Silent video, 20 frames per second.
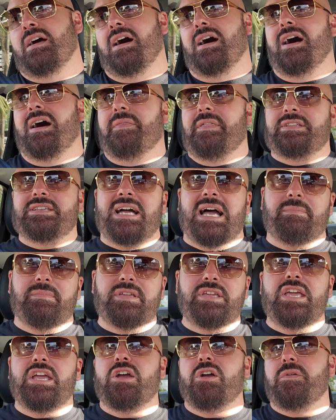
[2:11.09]
the time
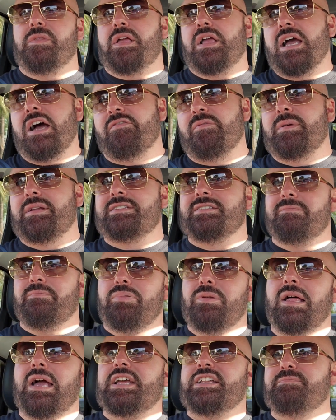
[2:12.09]
of year, the government's
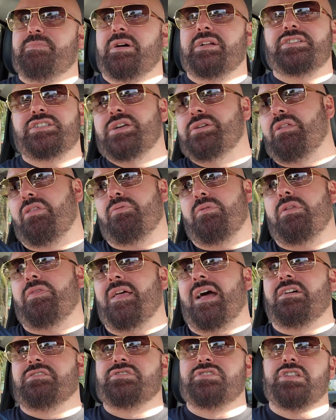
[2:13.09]
in place, but $2,000 to
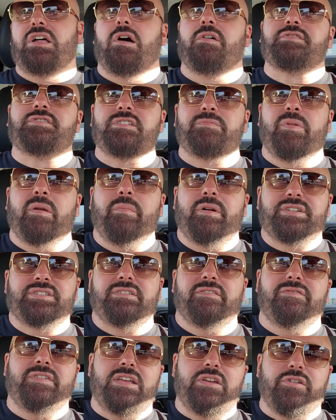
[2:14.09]
$3,000 is pretty much
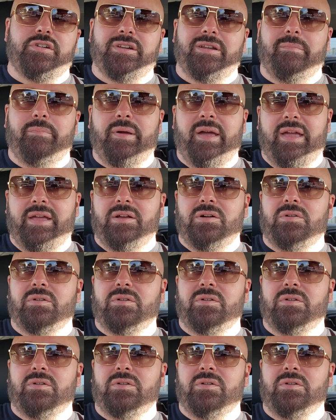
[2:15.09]
the fee you're gonna pay,